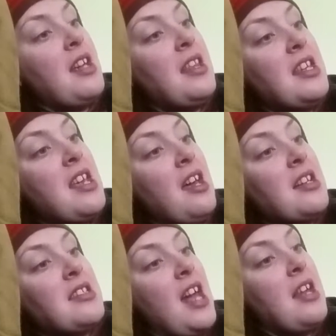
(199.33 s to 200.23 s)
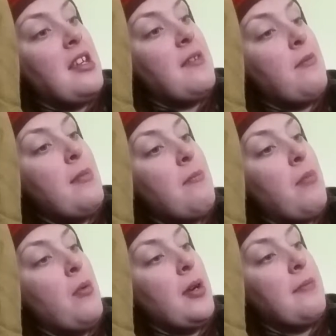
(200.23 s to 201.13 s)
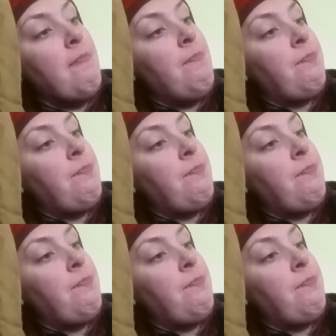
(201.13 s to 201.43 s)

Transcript: and the youngest hadn't even been born.